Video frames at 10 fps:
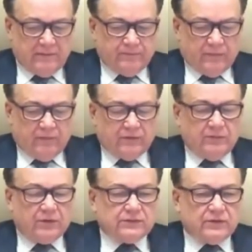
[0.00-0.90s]
would
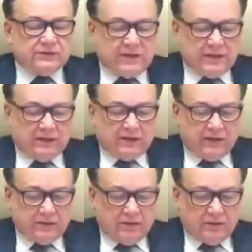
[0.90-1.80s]
use
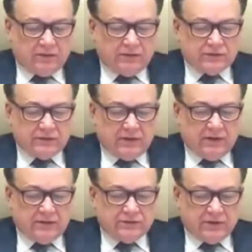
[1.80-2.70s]
We would gain
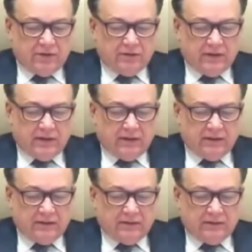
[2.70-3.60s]
experience from
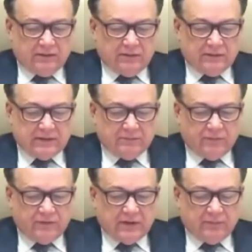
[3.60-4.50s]
best
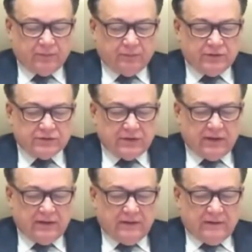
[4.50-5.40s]
practices. We would
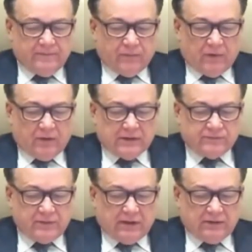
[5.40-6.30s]
find
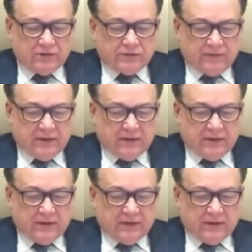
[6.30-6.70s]
green